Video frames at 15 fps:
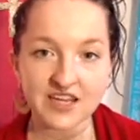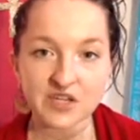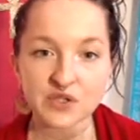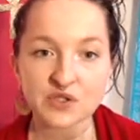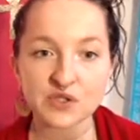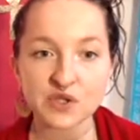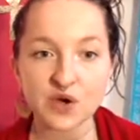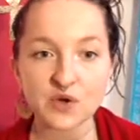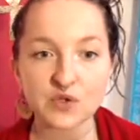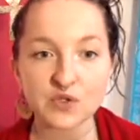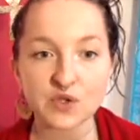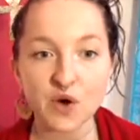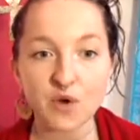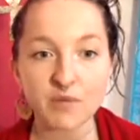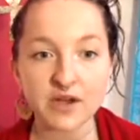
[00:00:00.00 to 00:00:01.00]

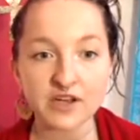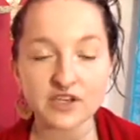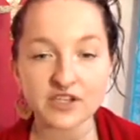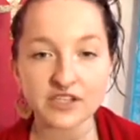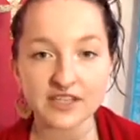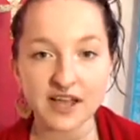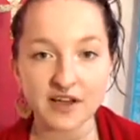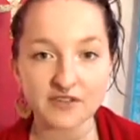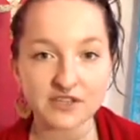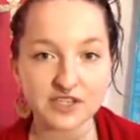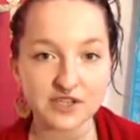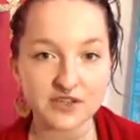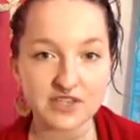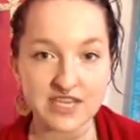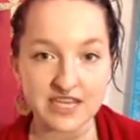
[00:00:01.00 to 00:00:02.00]
So much love to
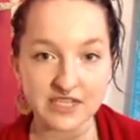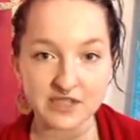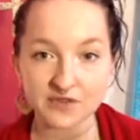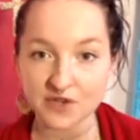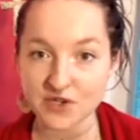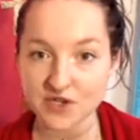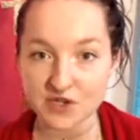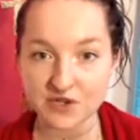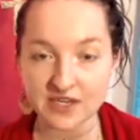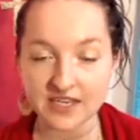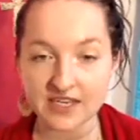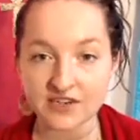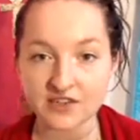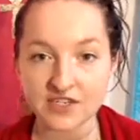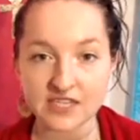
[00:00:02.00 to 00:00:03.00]
you. Thanks for tuning
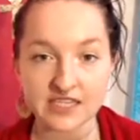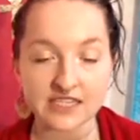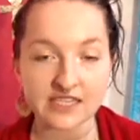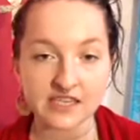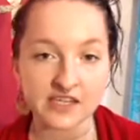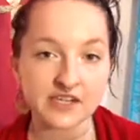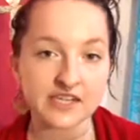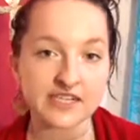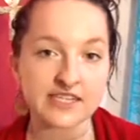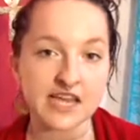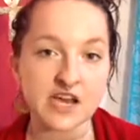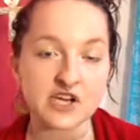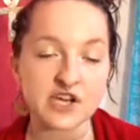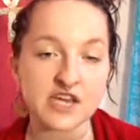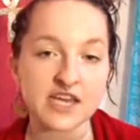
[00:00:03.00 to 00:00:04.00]
in to this clearing
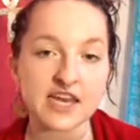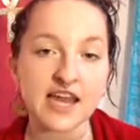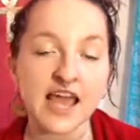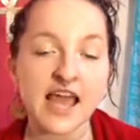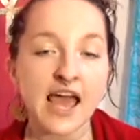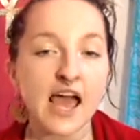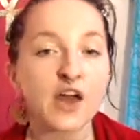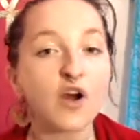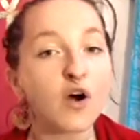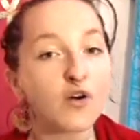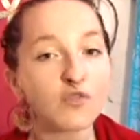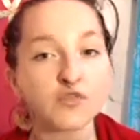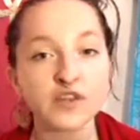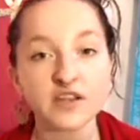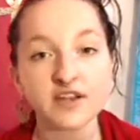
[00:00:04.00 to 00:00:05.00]
session. And
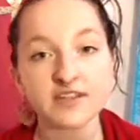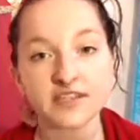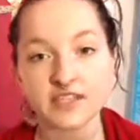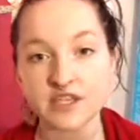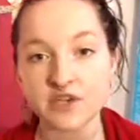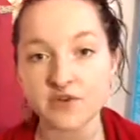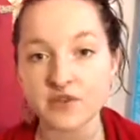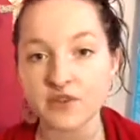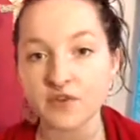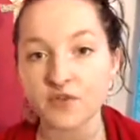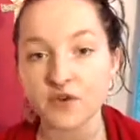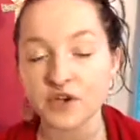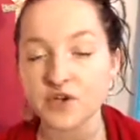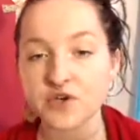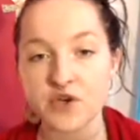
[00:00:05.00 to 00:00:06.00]
hopefully I'll see you in the
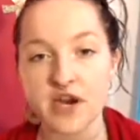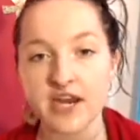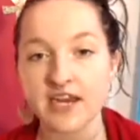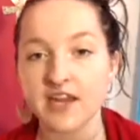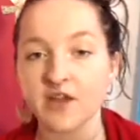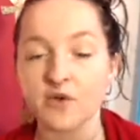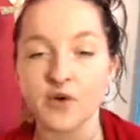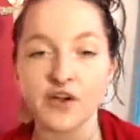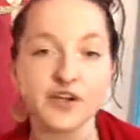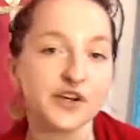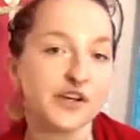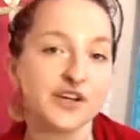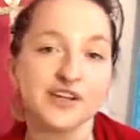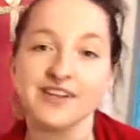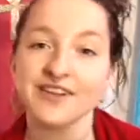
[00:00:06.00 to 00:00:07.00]
free training where you're
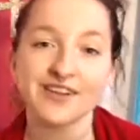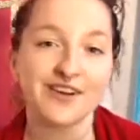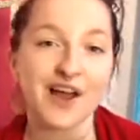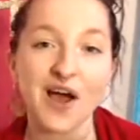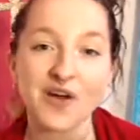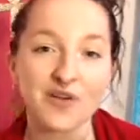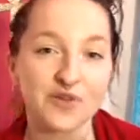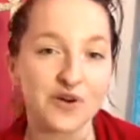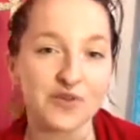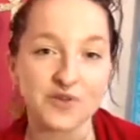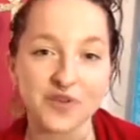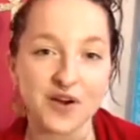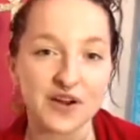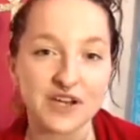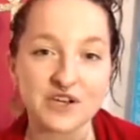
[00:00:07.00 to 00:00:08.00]
going to learn how to work with
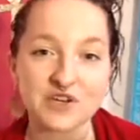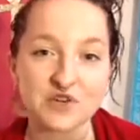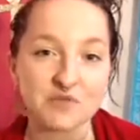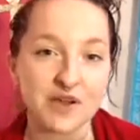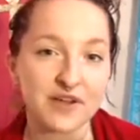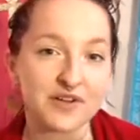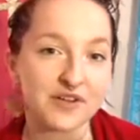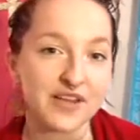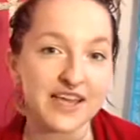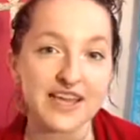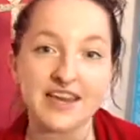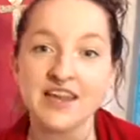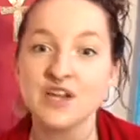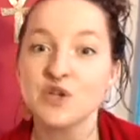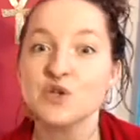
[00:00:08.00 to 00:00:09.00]
Archangel Michael
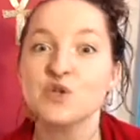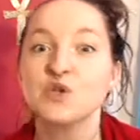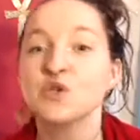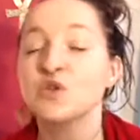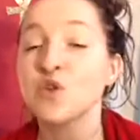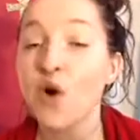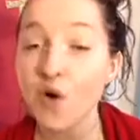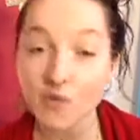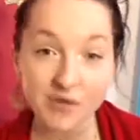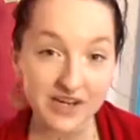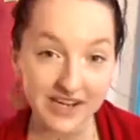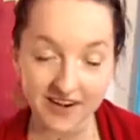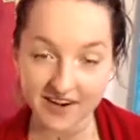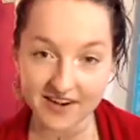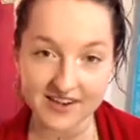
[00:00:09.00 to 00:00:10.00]
in so many
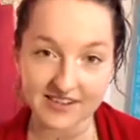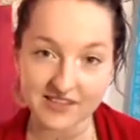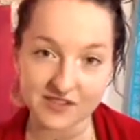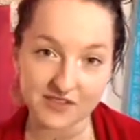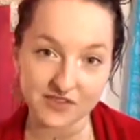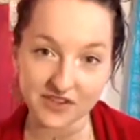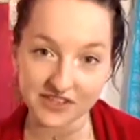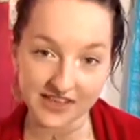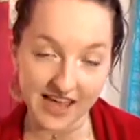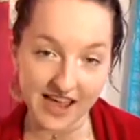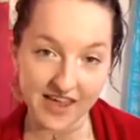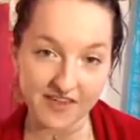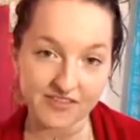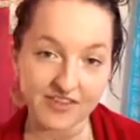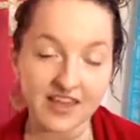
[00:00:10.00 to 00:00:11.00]
areas of your
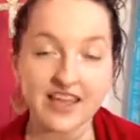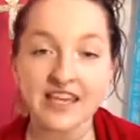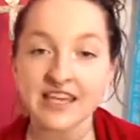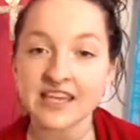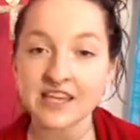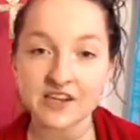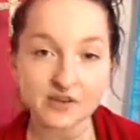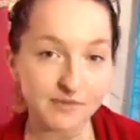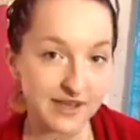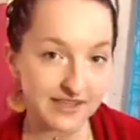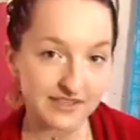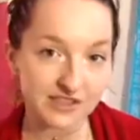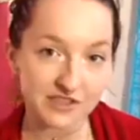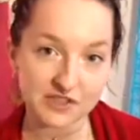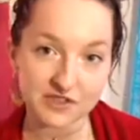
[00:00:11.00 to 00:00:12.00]
life, hear
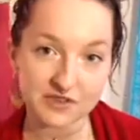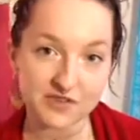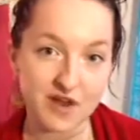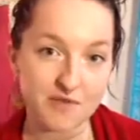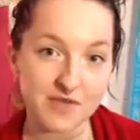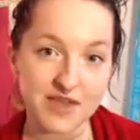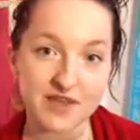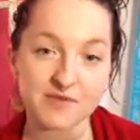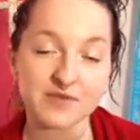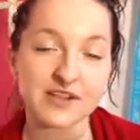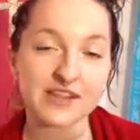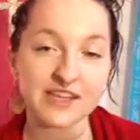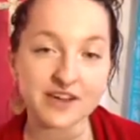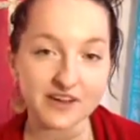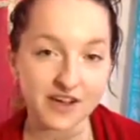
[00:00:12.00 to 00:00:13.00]
messages from him,
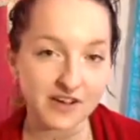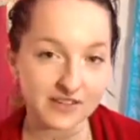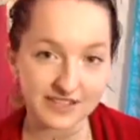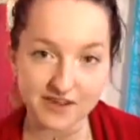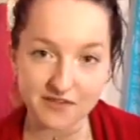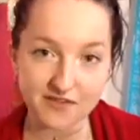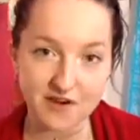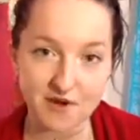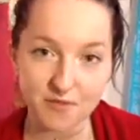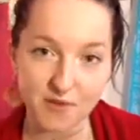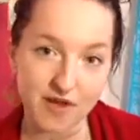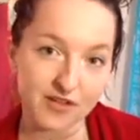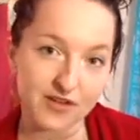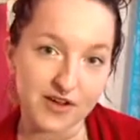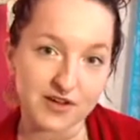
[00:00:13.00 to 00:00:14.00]
clear out stuff around
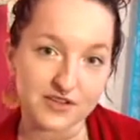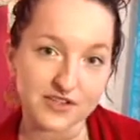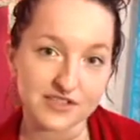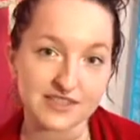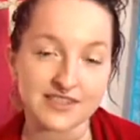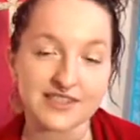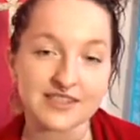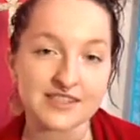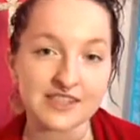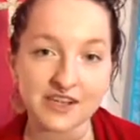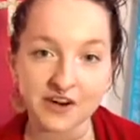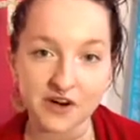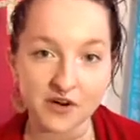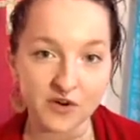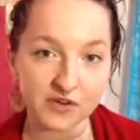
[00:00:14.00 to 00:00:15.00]
wealth consciousness, clear
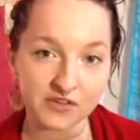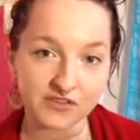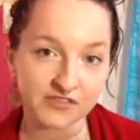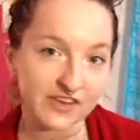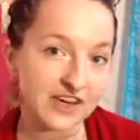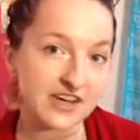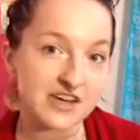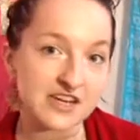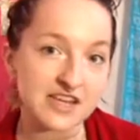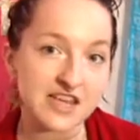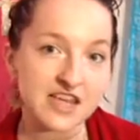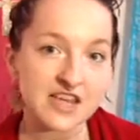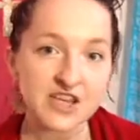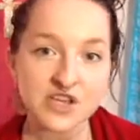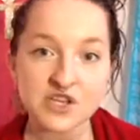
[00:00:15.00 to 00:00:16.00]
out old fears,
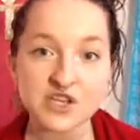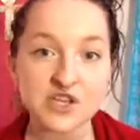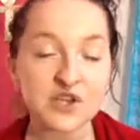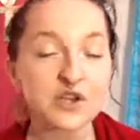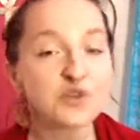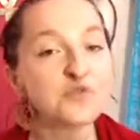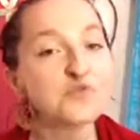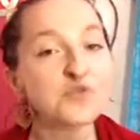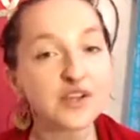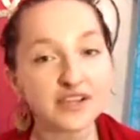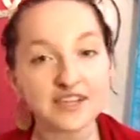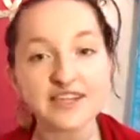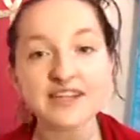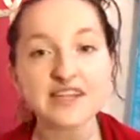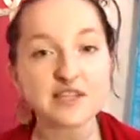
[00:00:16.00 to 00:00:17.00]
so you can really
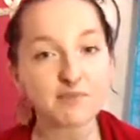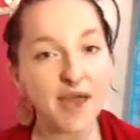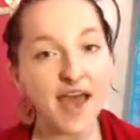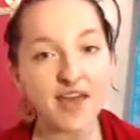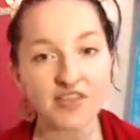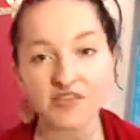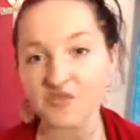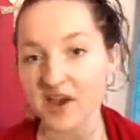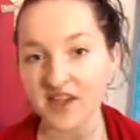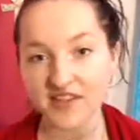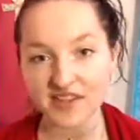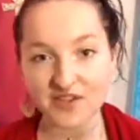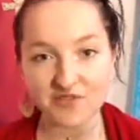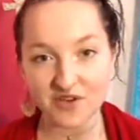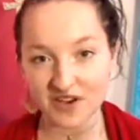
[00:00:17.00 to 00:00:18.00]
expand the way that
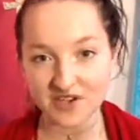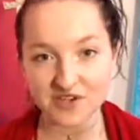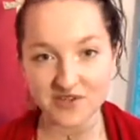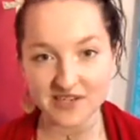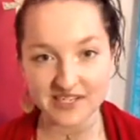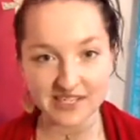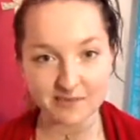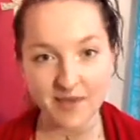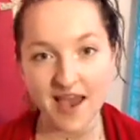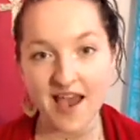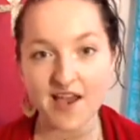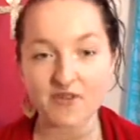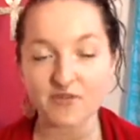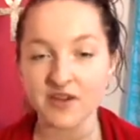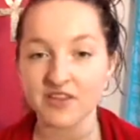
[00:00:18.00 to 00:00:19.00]
you want to
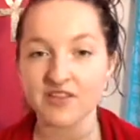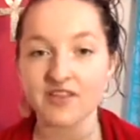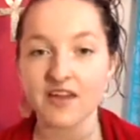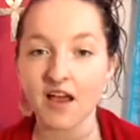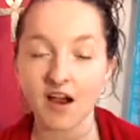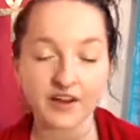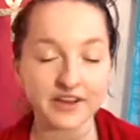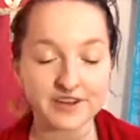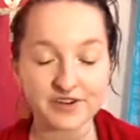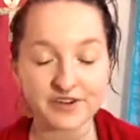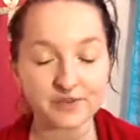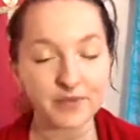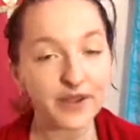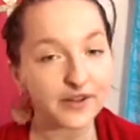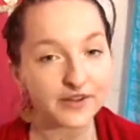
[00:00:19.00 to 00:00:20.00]
expand with Archangel
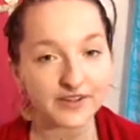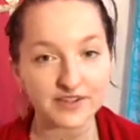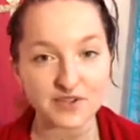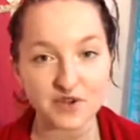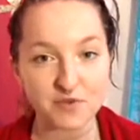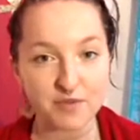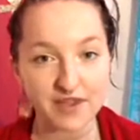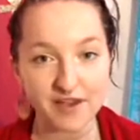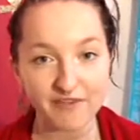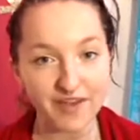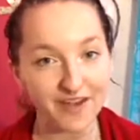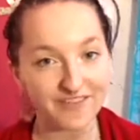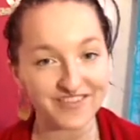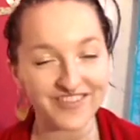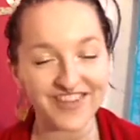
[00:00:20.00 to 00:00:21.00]
Michael as your
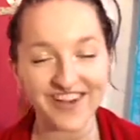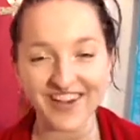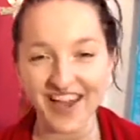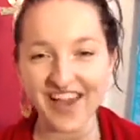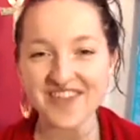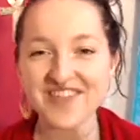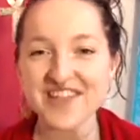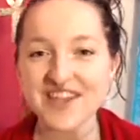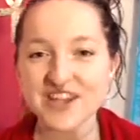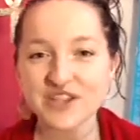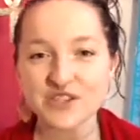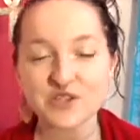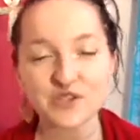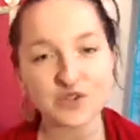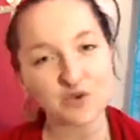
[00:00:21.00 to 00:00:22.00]
BFF. Okay?
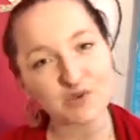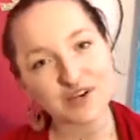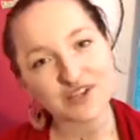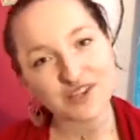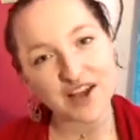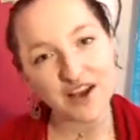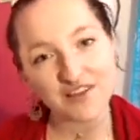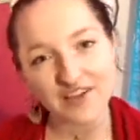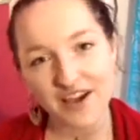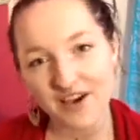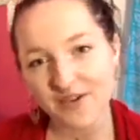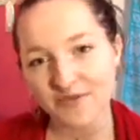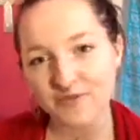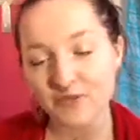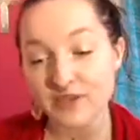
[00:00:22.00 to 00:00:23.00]
So much love,
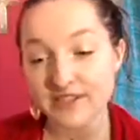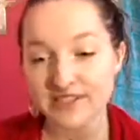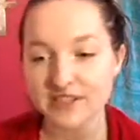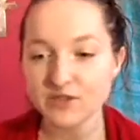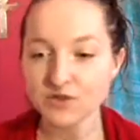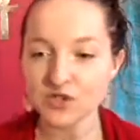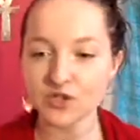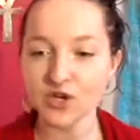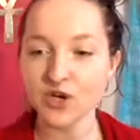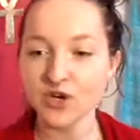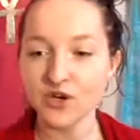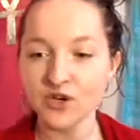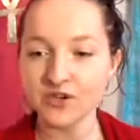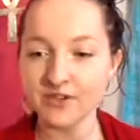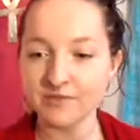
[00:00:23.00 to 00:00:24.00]
and we'll see you
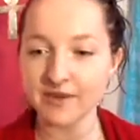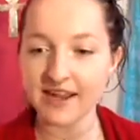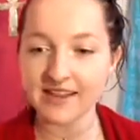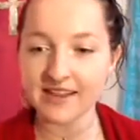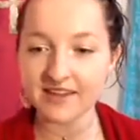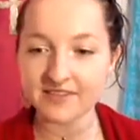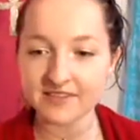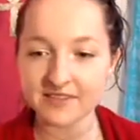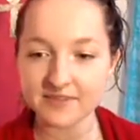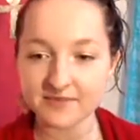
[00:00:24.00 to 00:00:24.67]
soon. Bye, loves.